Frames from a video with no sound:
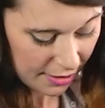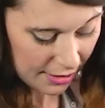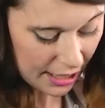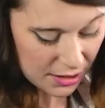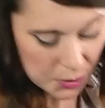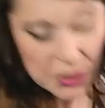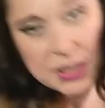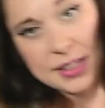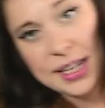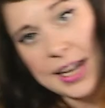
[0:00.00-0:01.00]
Next we're
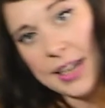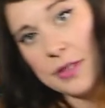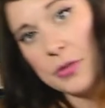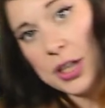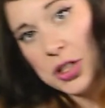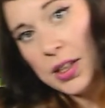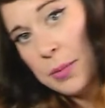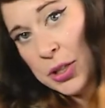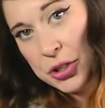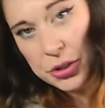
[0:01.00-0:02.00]
going to take fresh
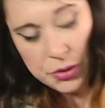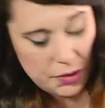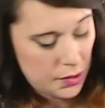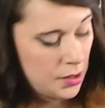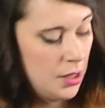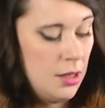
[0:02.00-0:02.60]
lemon juice.